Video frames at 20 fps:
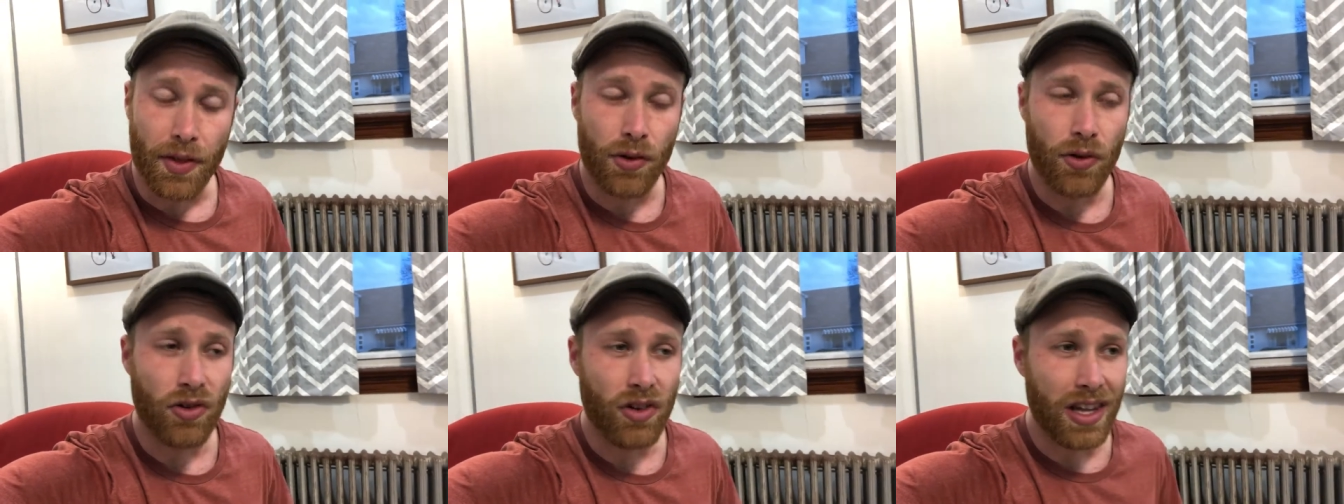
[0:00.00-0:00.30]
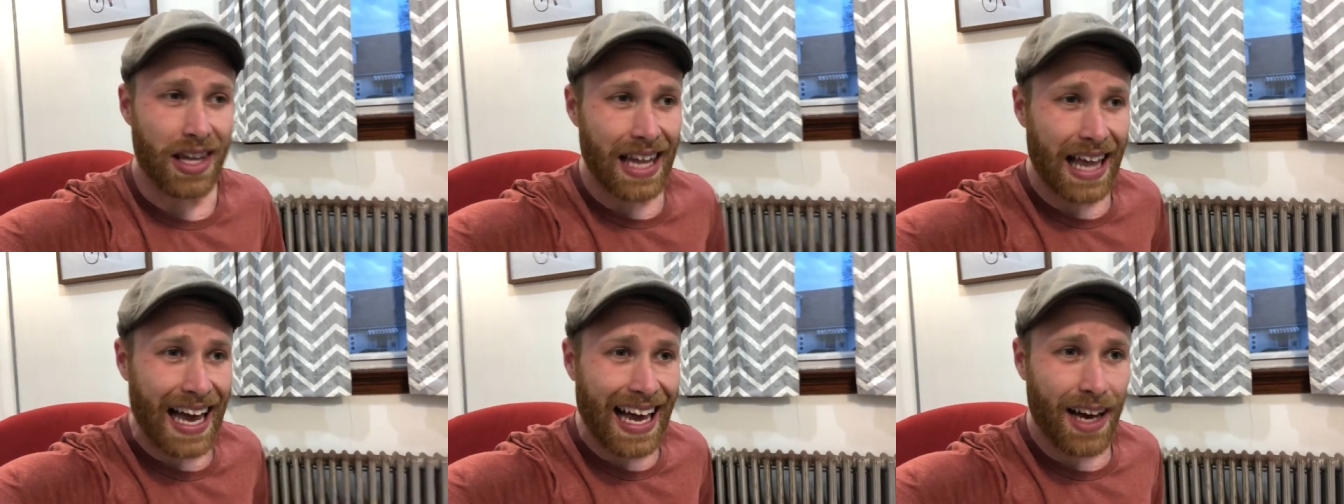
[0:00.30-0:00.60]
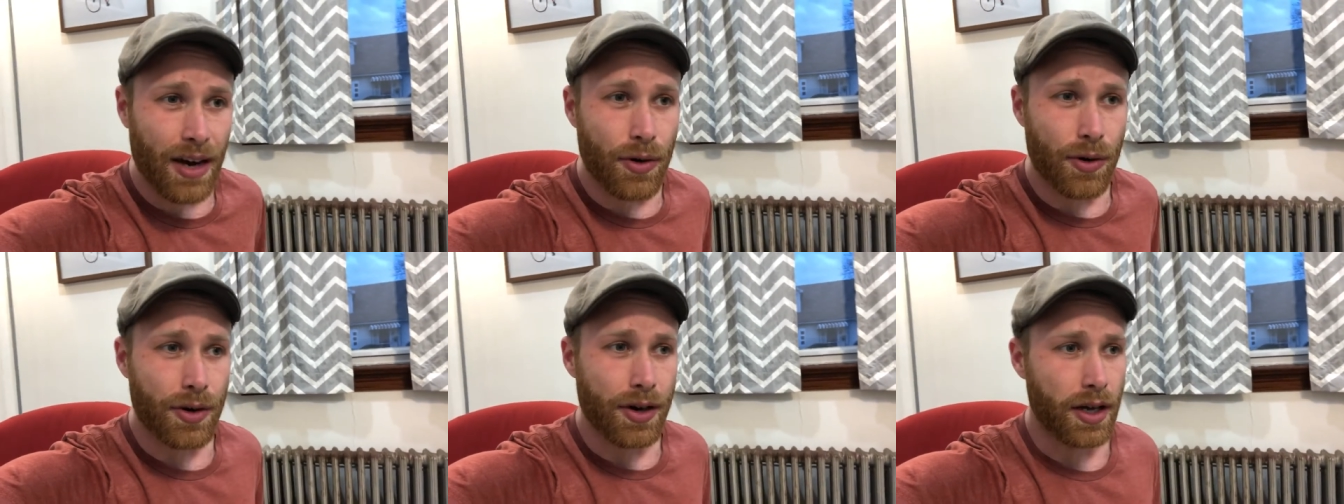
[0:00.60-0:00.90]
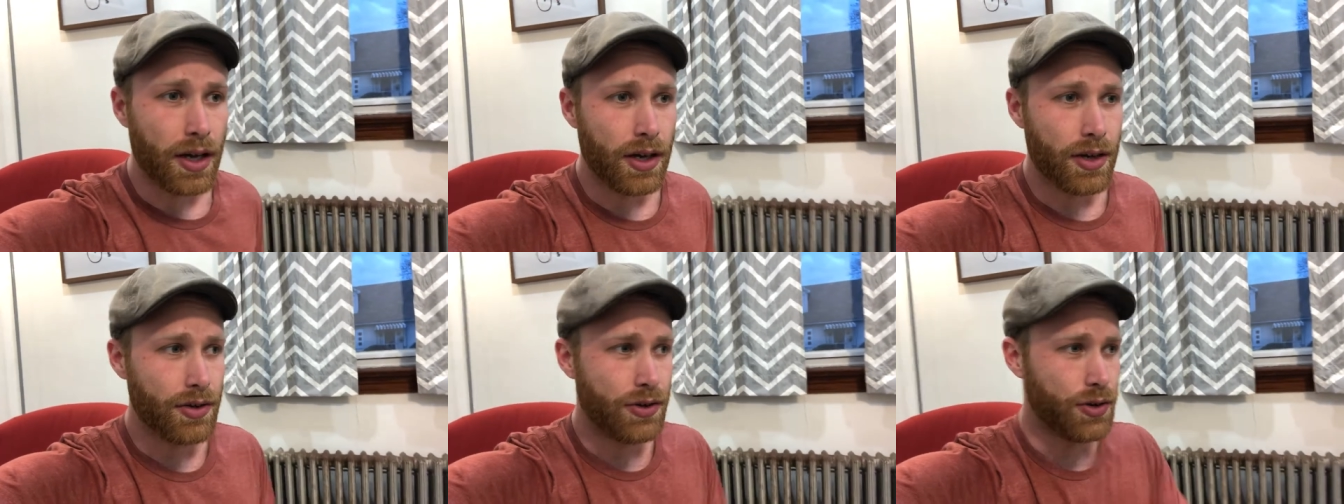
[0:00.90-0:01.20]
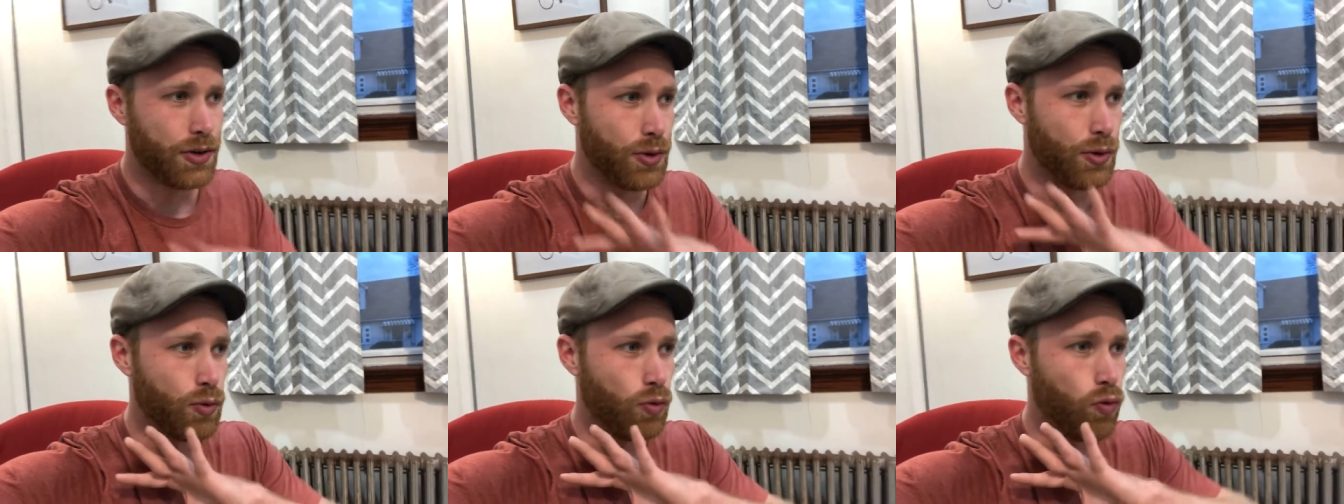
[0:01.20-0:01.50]
They're allowed
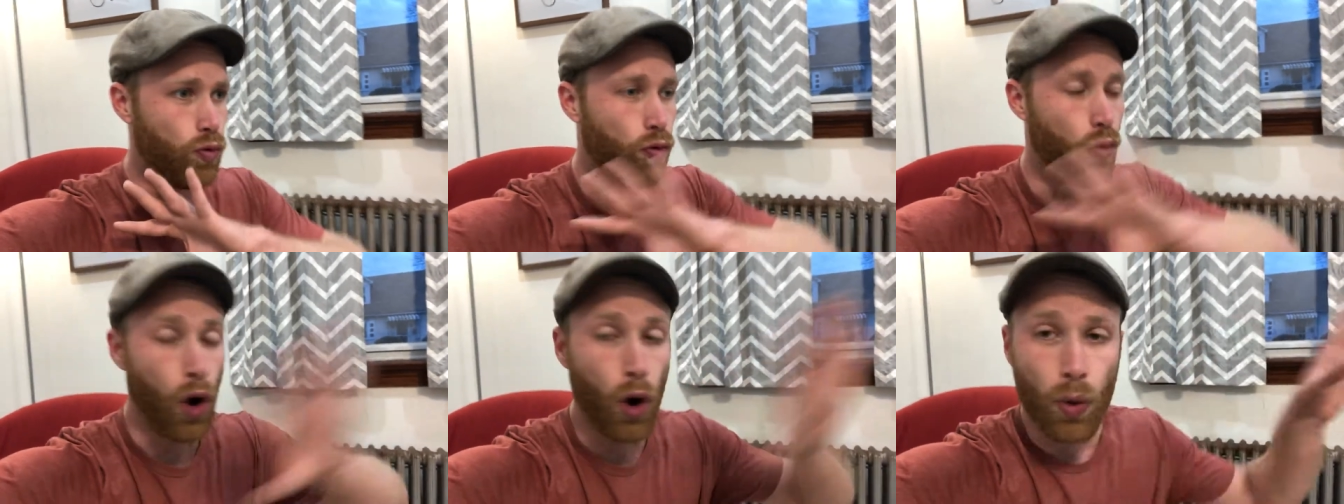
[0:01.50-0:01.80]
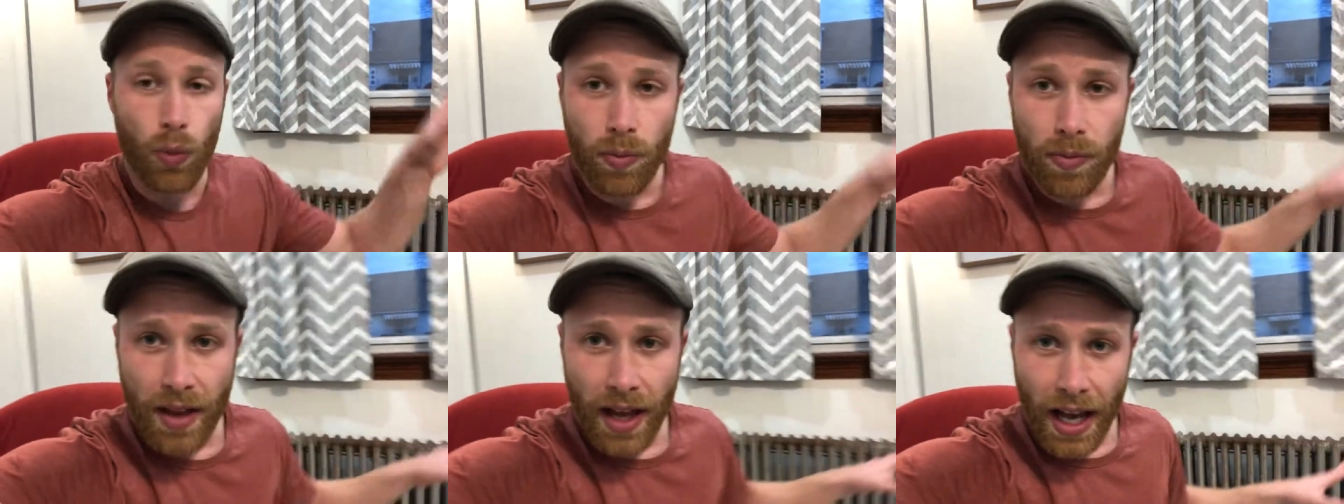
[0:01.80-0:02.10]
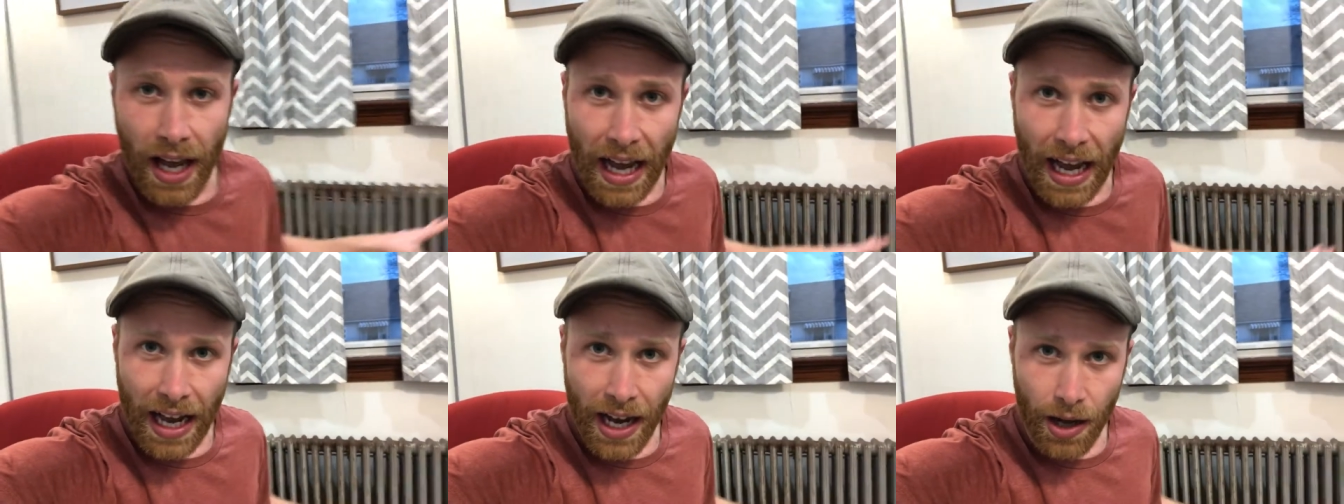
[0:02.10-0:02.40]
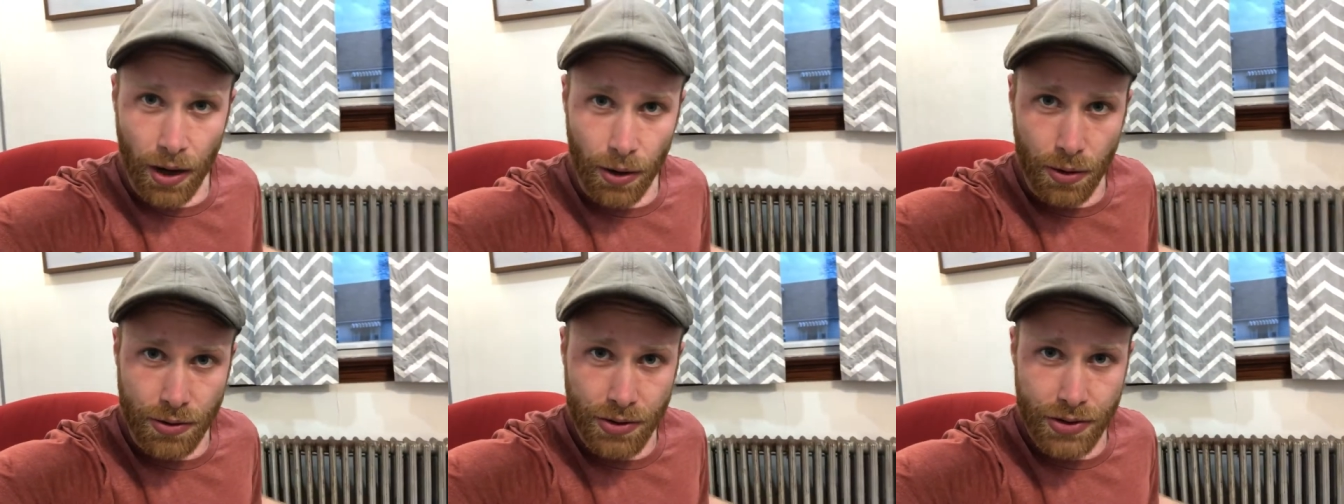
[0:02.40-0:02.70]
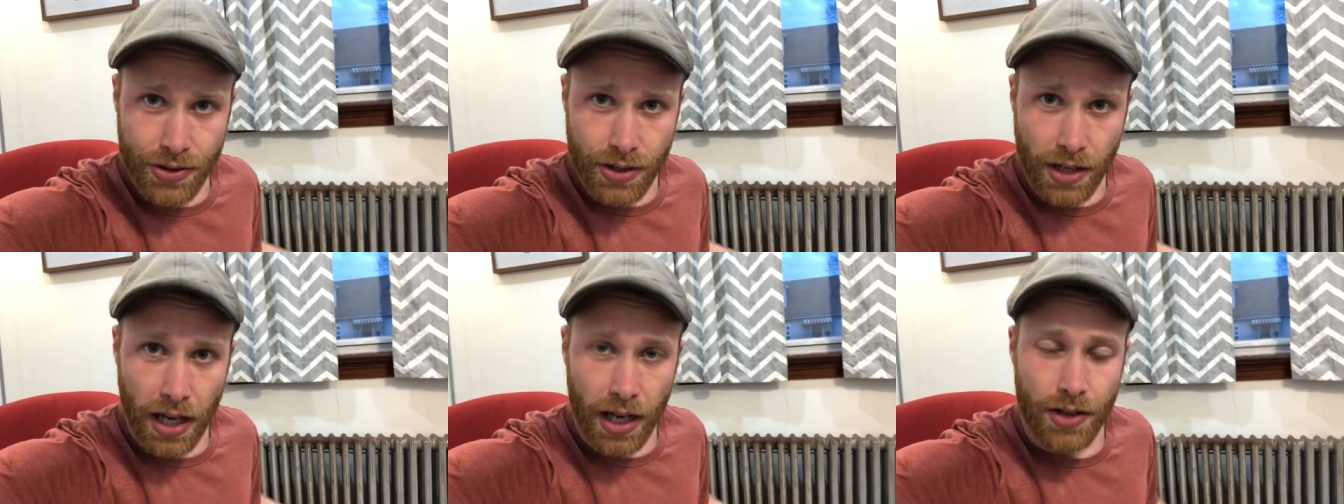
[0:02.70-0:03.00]
to roam the
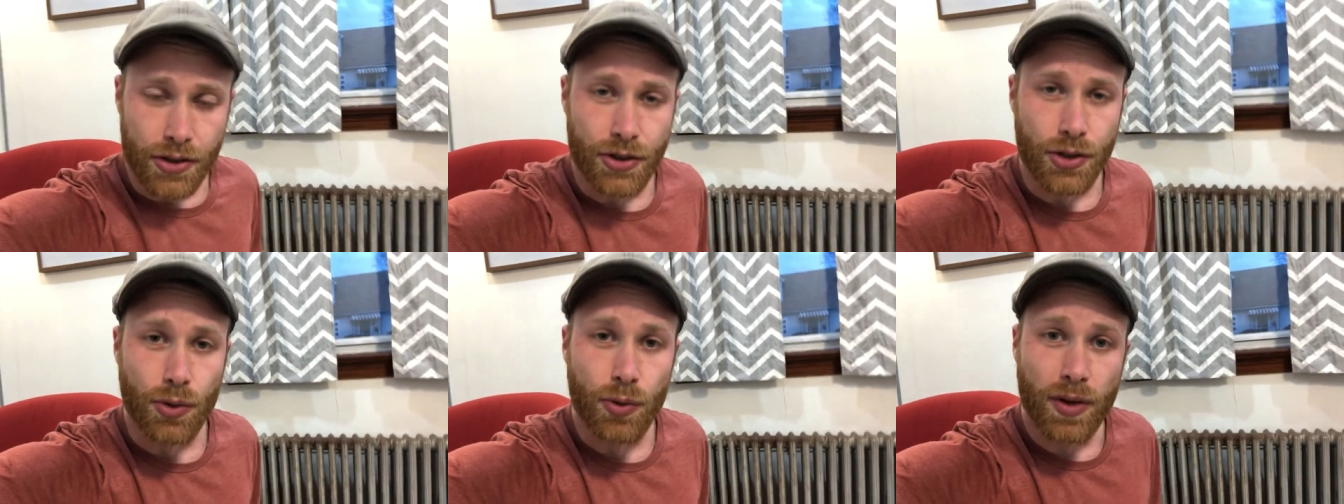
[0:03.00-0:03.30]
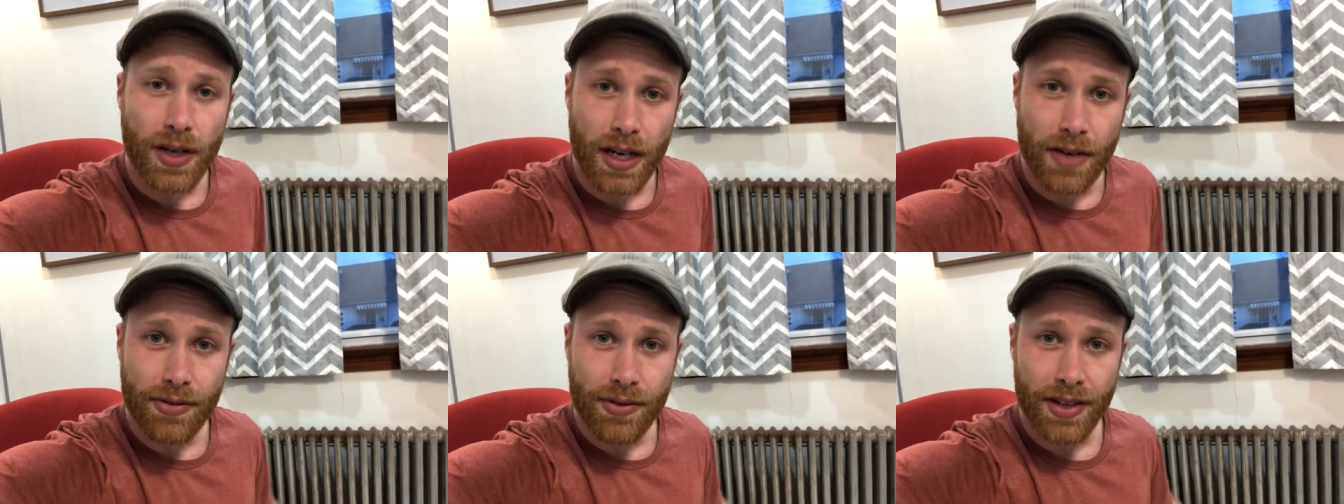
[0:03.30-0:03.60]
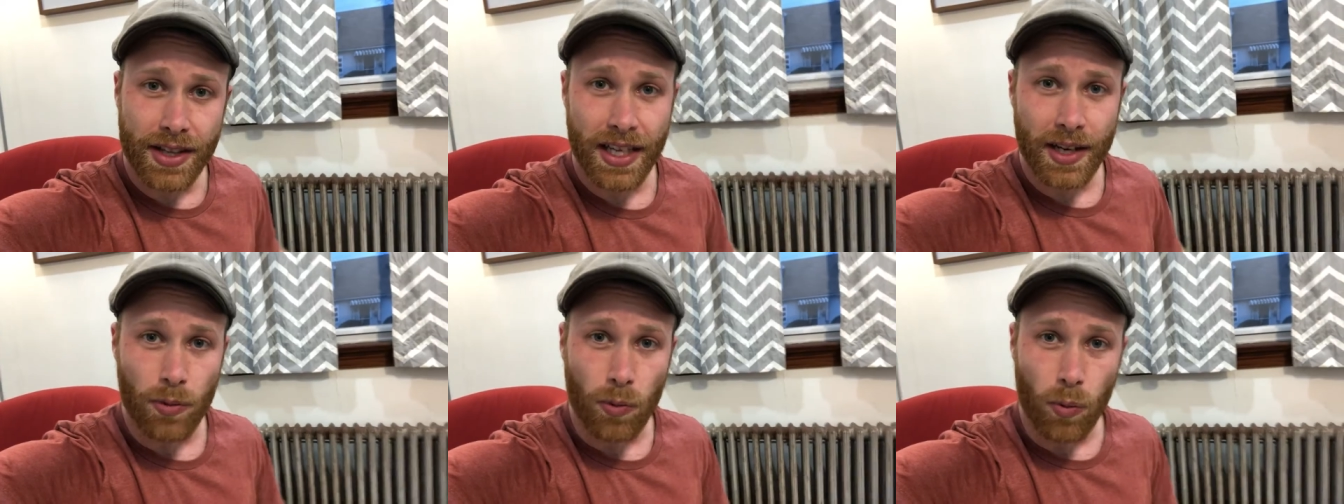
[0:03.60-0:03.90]
house, do whatever they